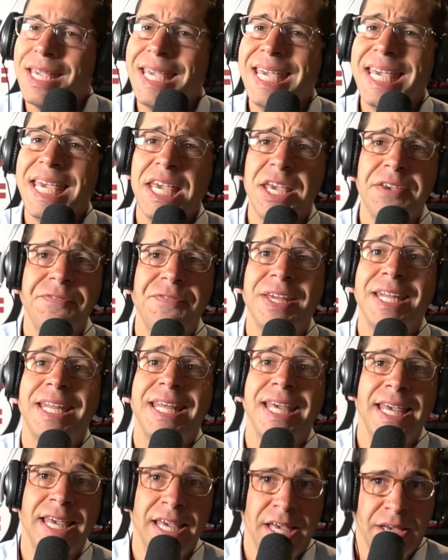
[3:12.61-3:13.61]
even
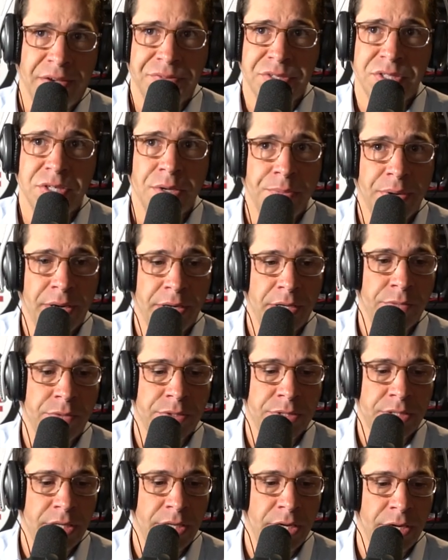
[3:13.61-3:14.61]
if somebody
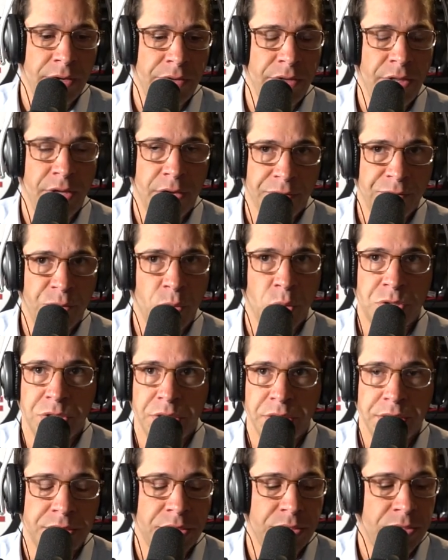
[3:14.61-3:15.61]
was in an, the
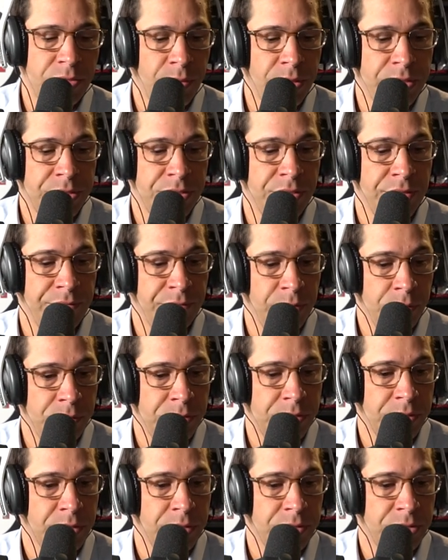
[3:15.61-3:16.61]
unfortunate situation of
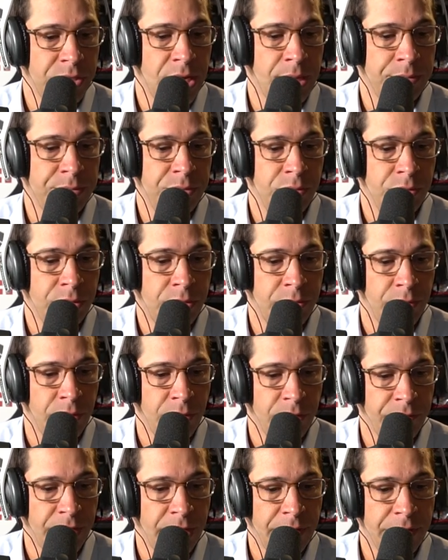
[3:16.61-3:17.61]
losing their job due to
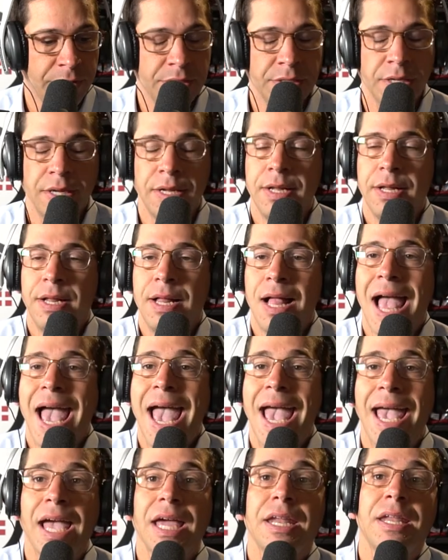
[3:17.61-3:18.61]
coronavirus
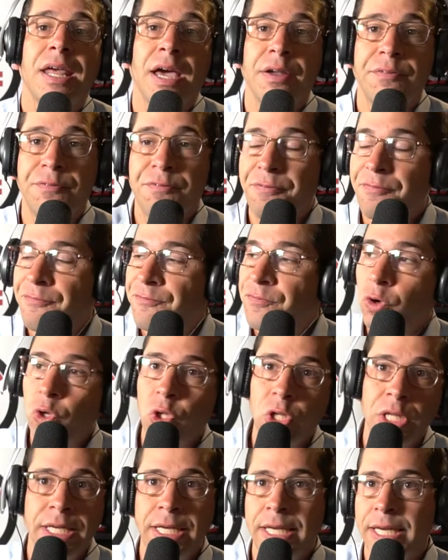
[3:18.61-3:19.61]
and had
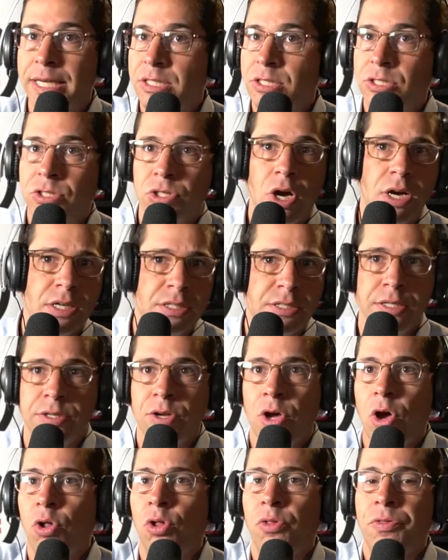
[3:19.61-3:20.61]
fully exhausted
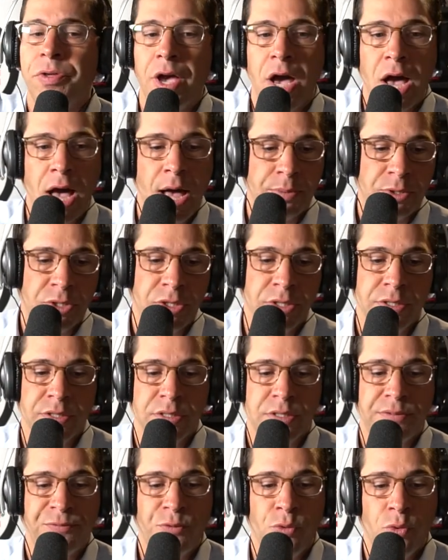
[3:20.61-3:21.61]
all the
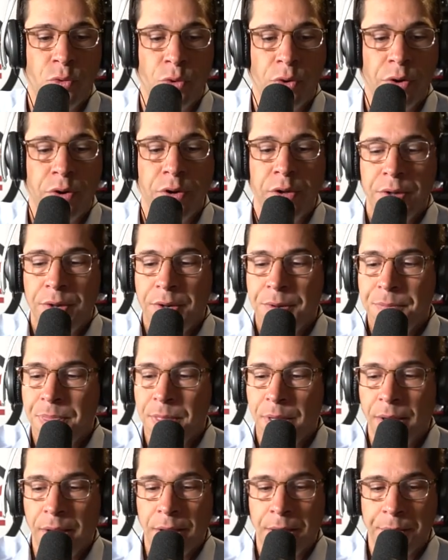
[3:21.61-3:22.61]
options for
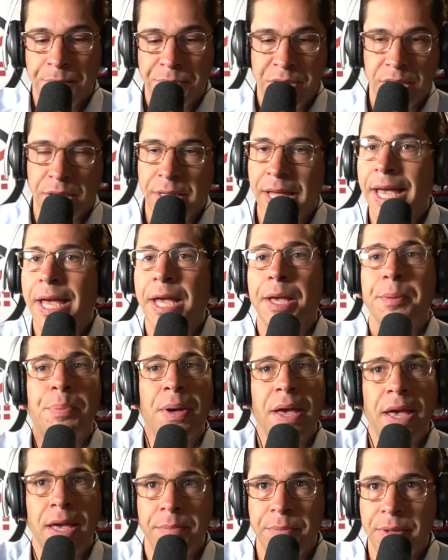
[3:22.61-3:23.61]
um, delaying
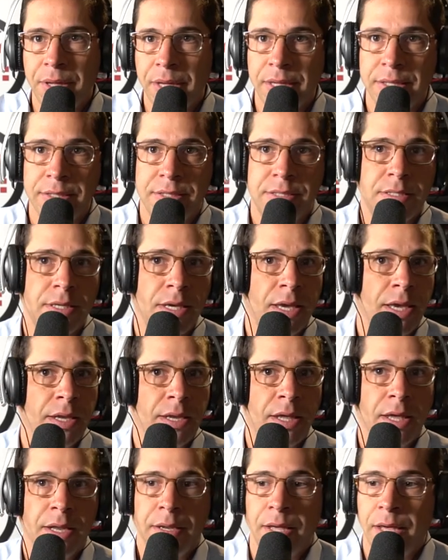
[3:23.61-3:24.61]
payments
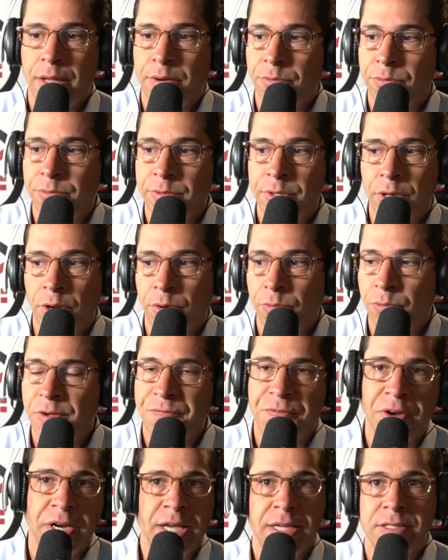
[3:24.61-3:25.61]
and, and, and you know
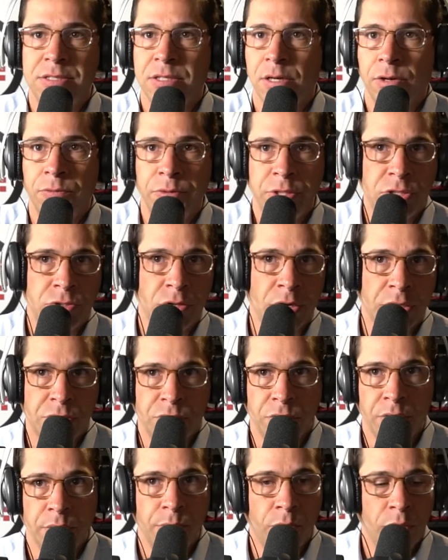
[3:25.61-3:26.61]
refinancing or
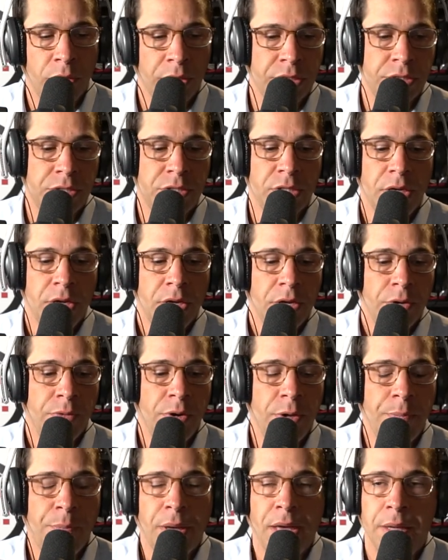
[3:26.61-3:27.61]
restructuring mortgage
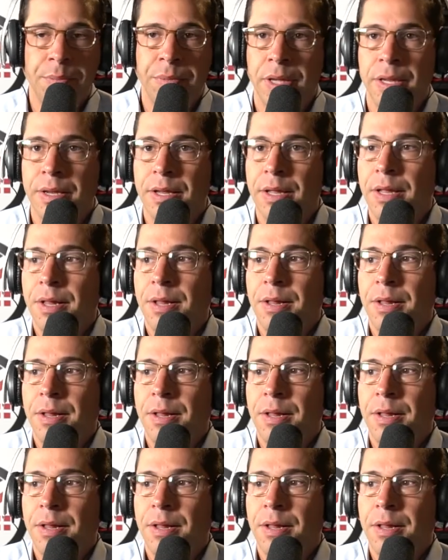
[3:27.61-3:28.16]
repayment